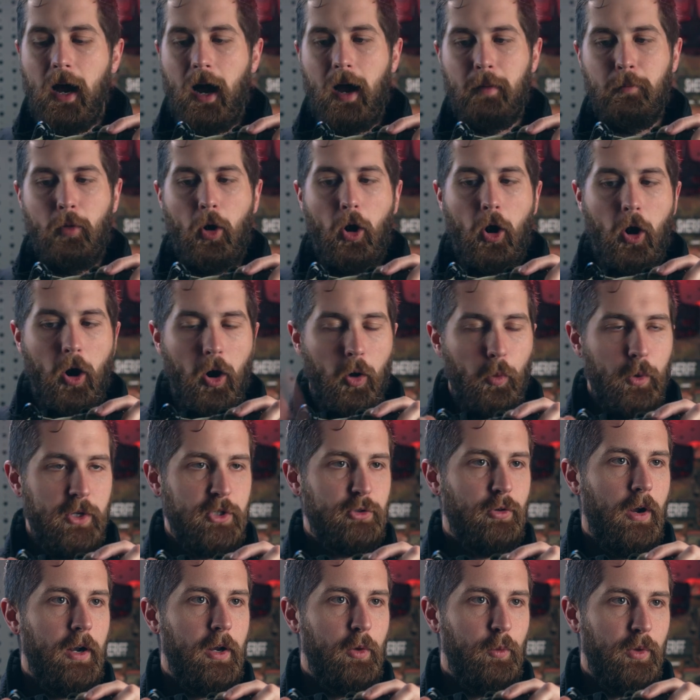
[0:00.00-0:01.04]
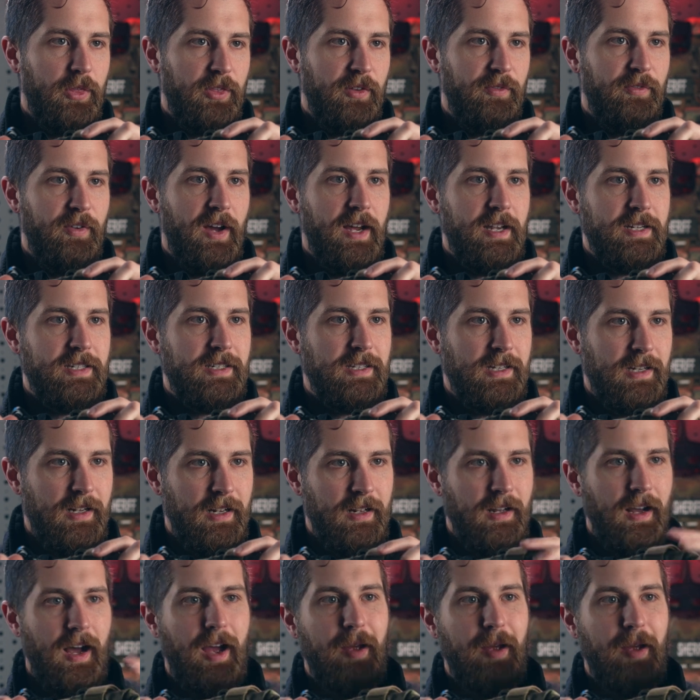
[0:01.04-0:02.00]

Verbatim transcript: I'm always running with the vest.